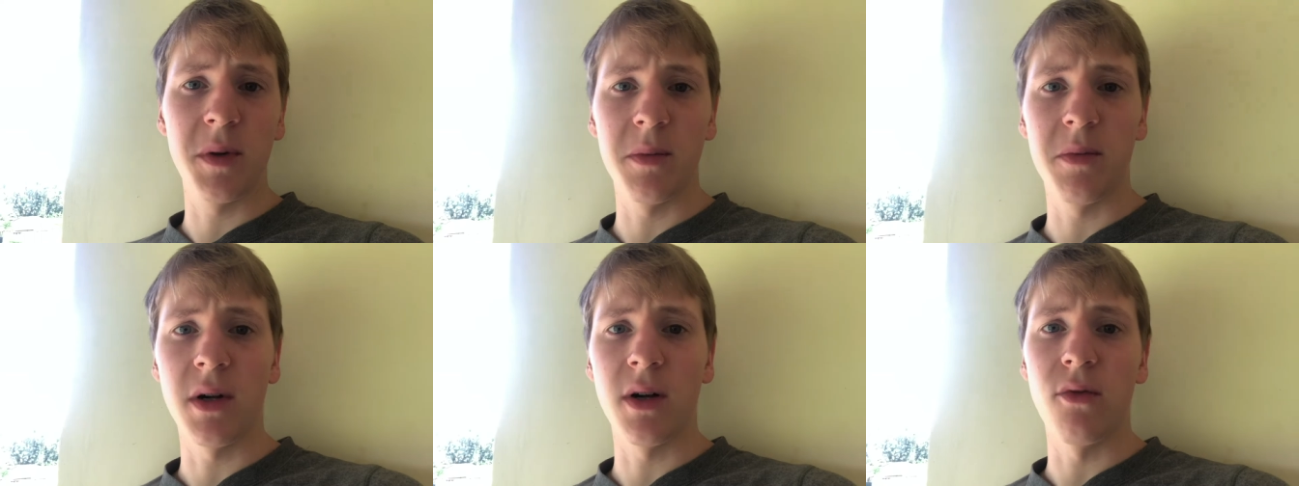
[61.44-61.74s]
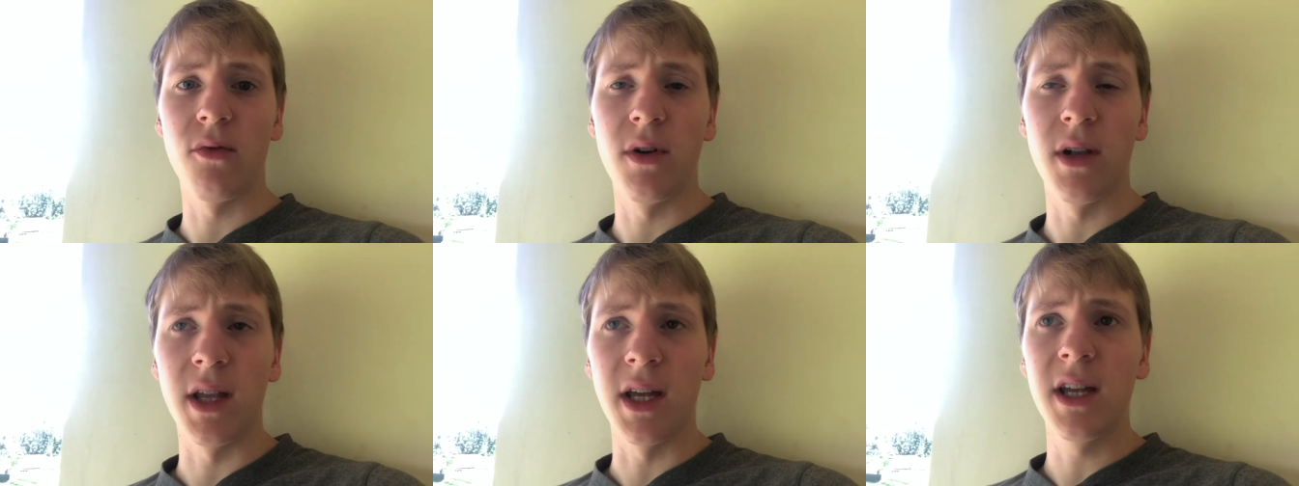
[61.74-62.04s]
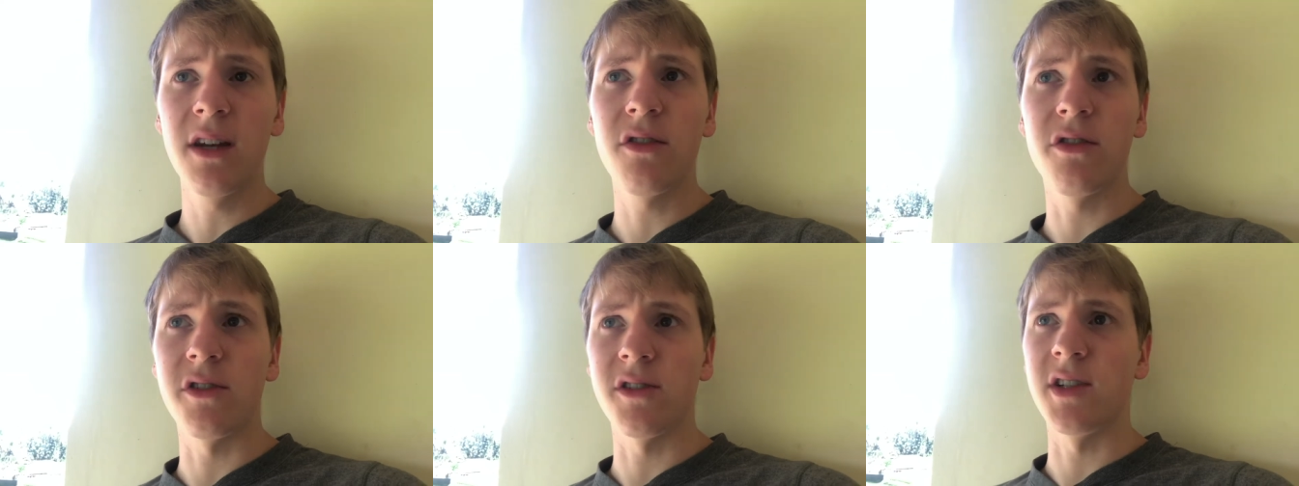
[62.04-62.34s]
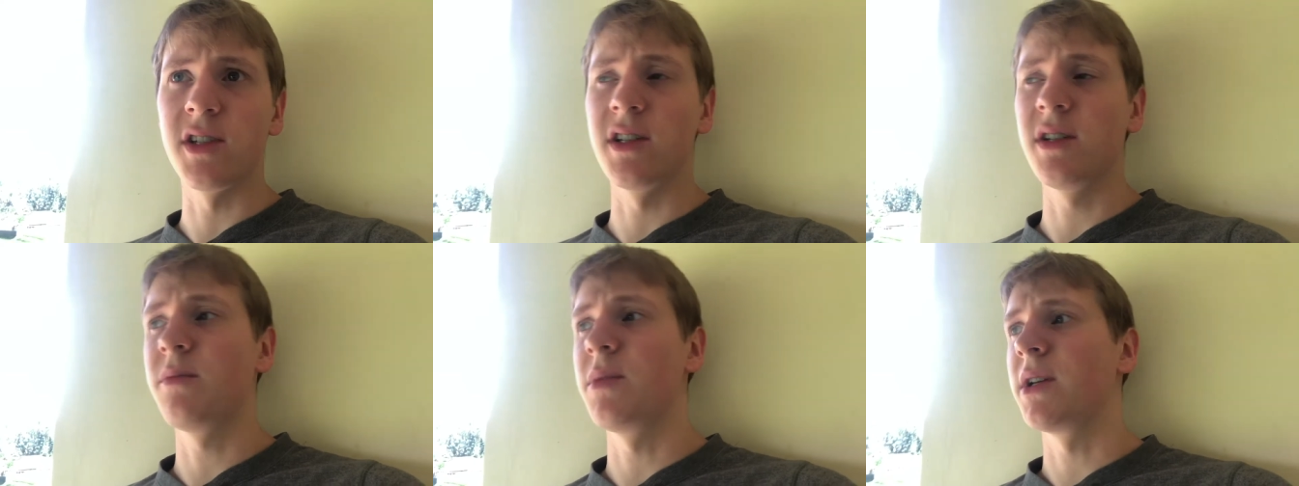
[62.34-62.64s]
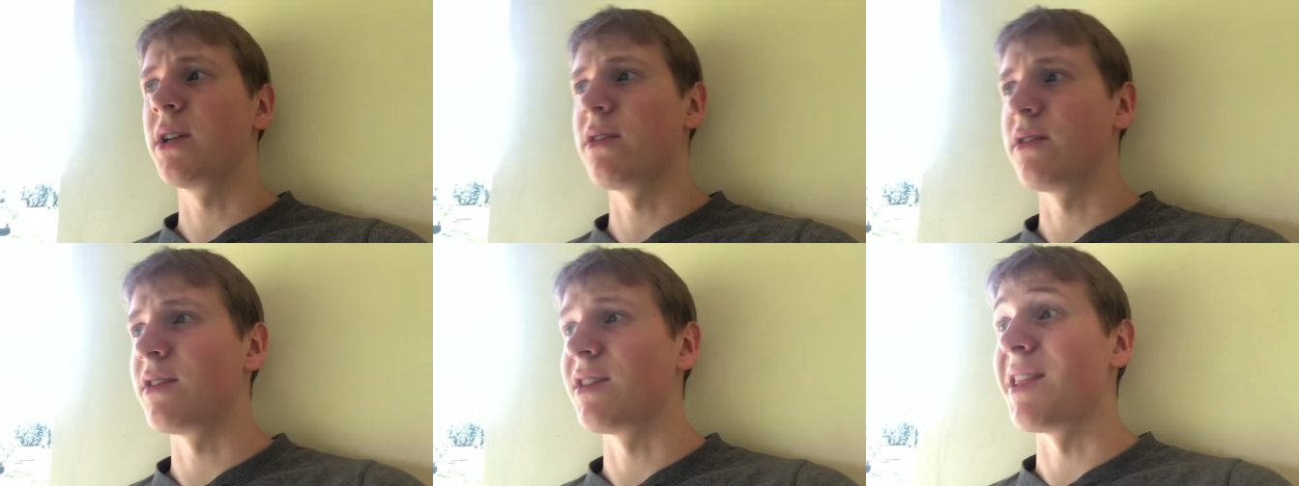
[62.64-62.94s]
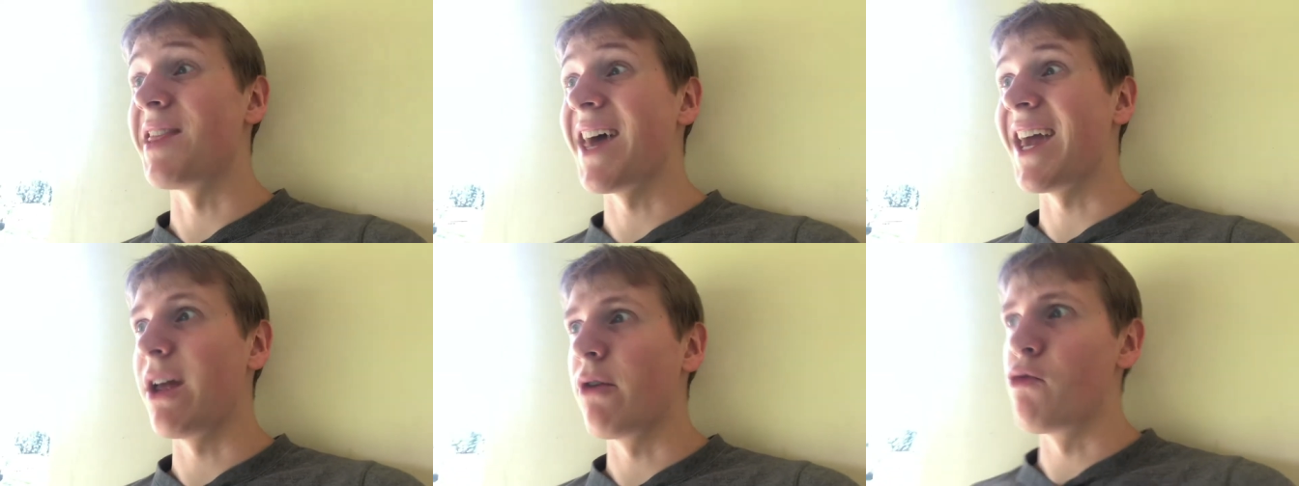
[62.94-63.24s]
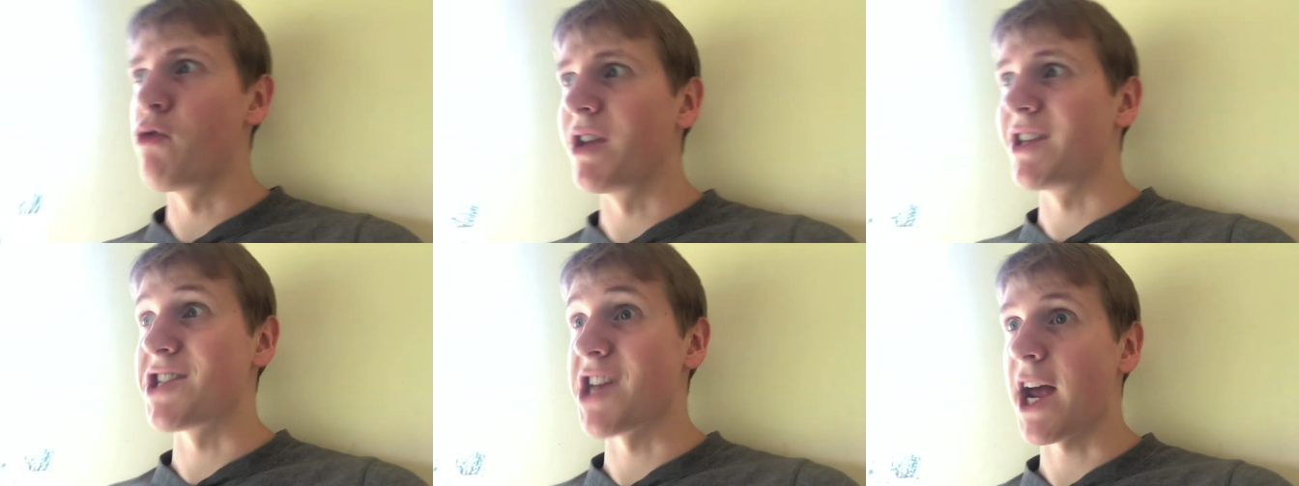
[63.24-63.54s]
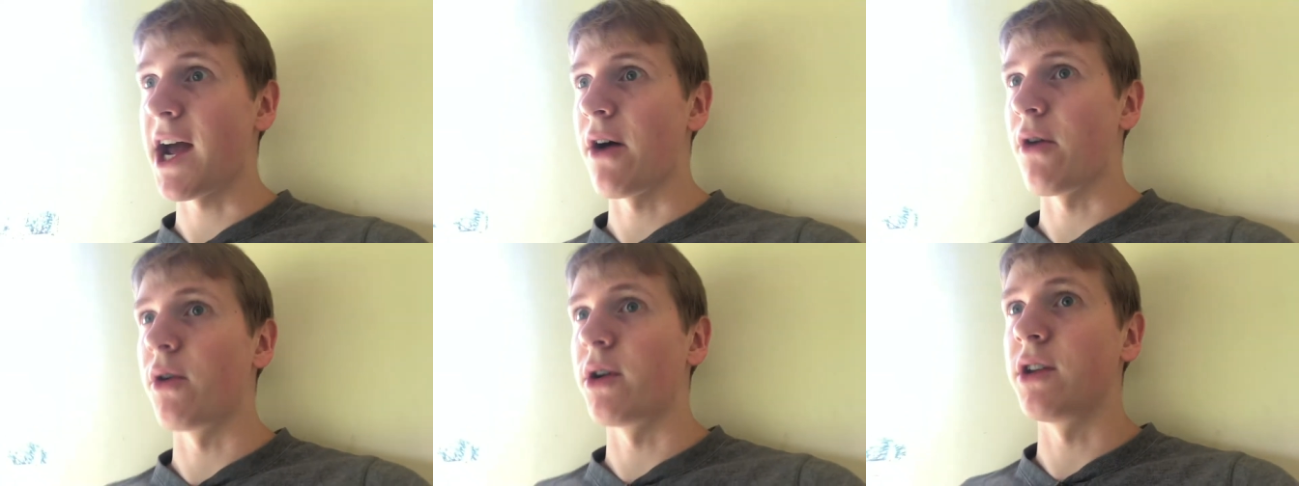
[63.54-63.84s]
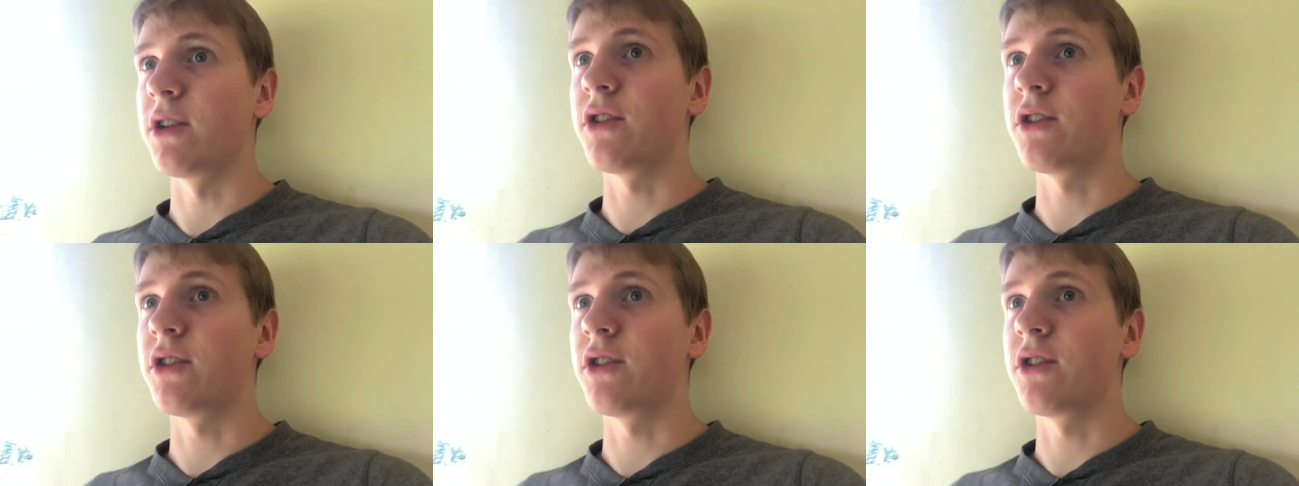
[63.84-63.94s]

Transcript: people are really interested because they reach out.